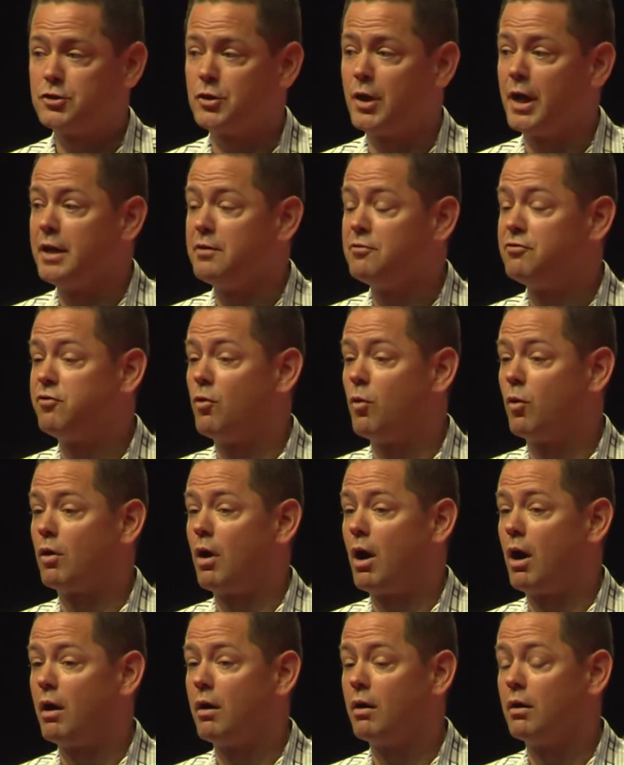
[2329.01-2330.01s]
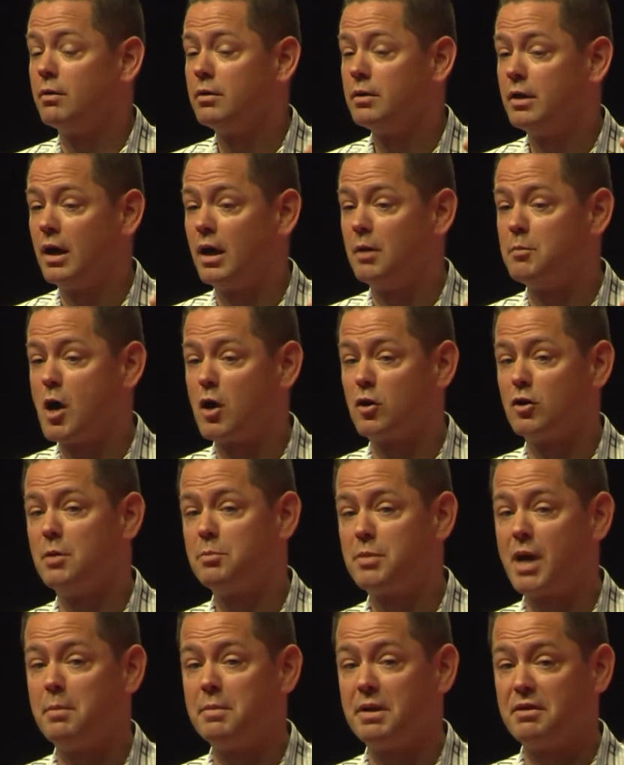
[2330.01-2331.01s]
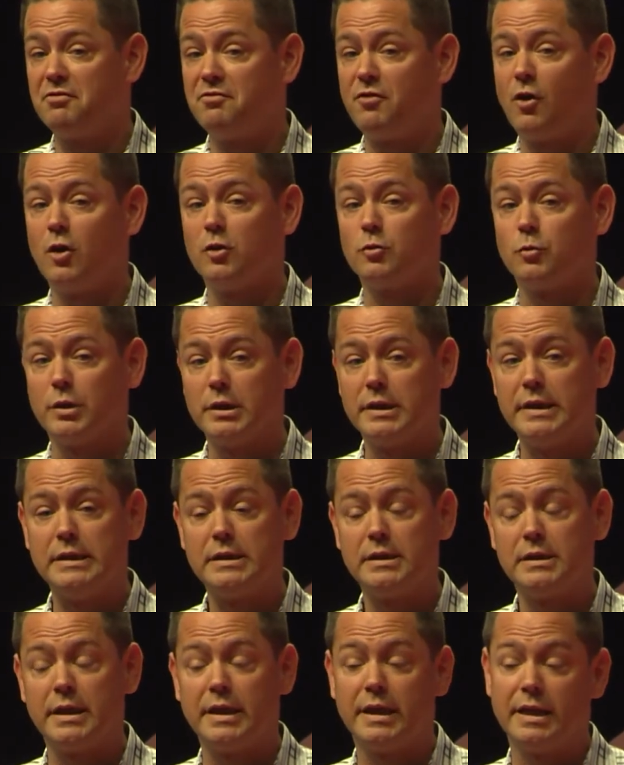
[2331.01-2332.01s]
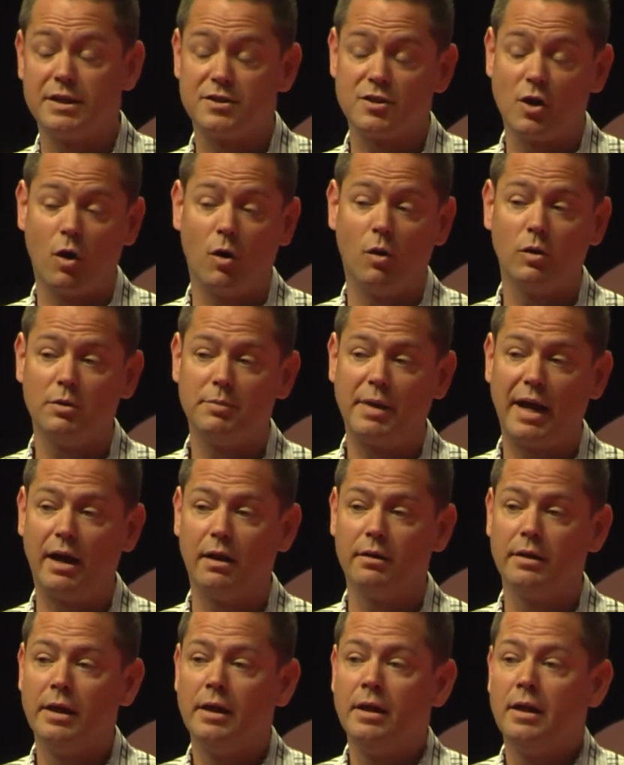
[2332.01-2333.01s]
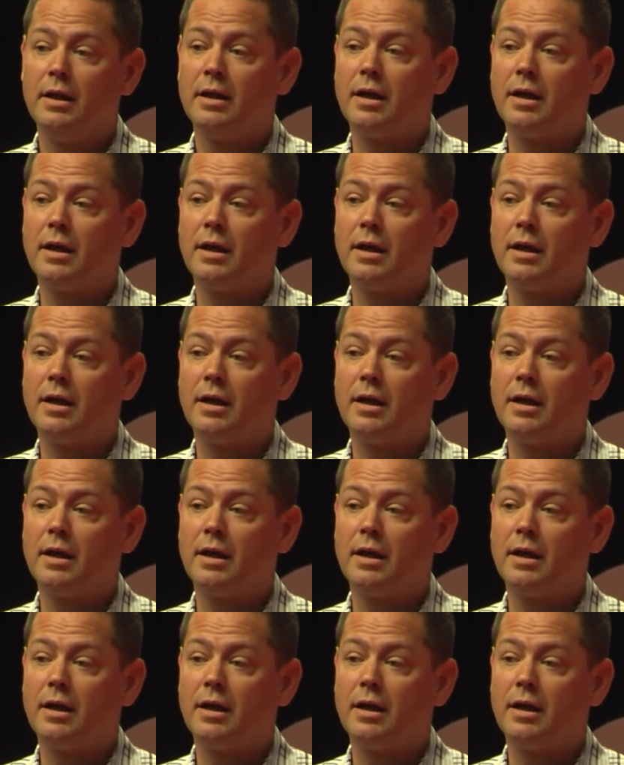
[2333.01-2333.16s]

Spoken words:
train for our upcoming fall release, and it is all about